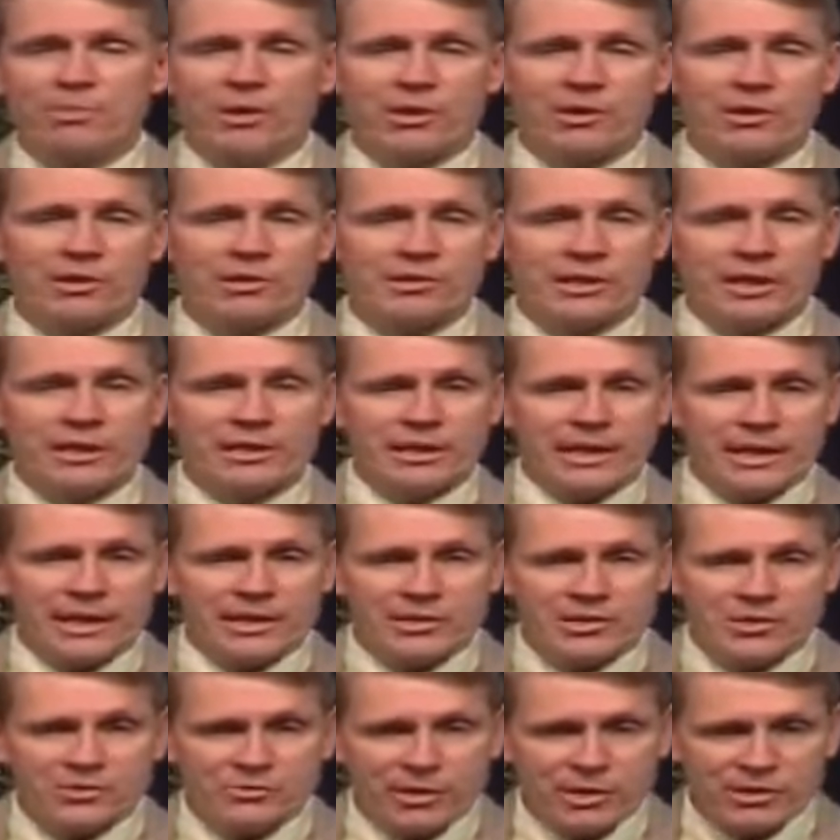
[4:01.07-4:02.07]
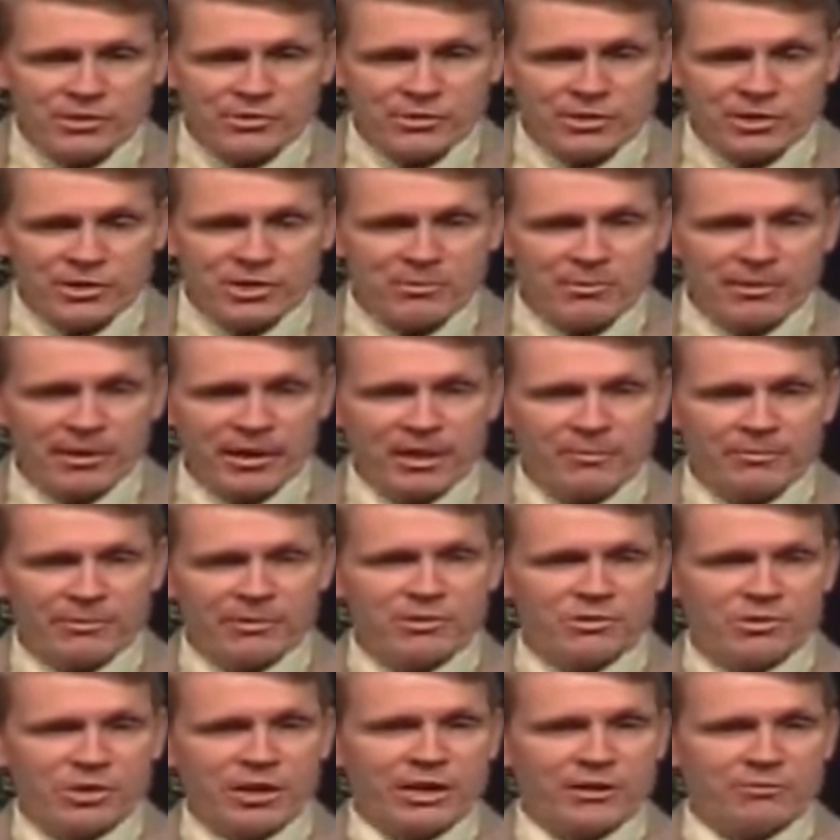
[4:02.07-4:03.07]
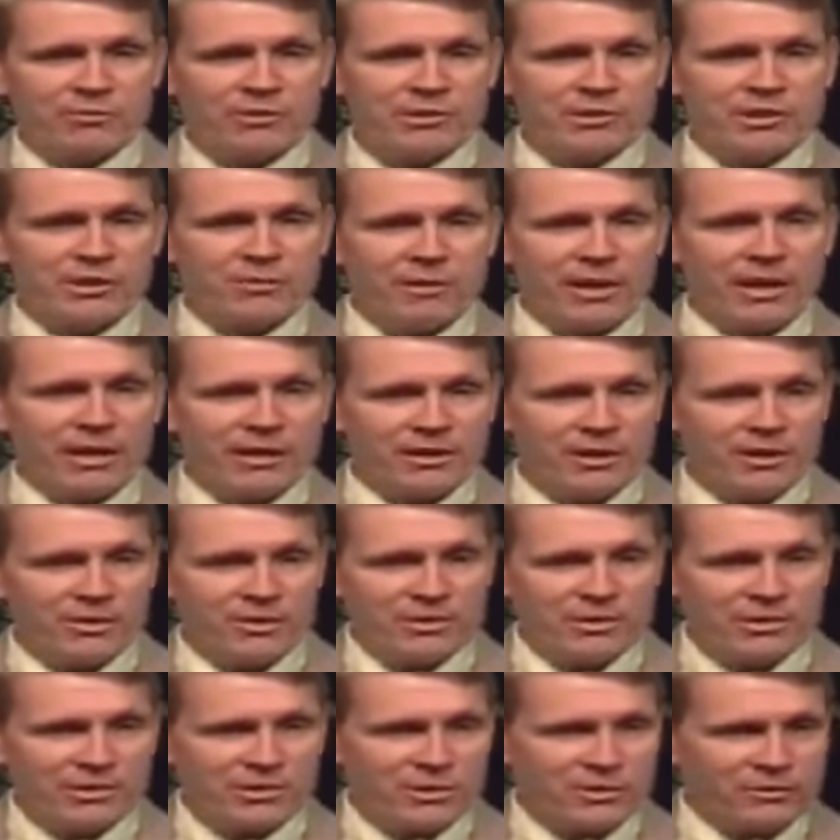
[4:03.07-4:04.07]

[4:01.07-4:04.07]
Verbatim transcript: balls on God's dresser that you pick up and you shake once in a while, you know, and the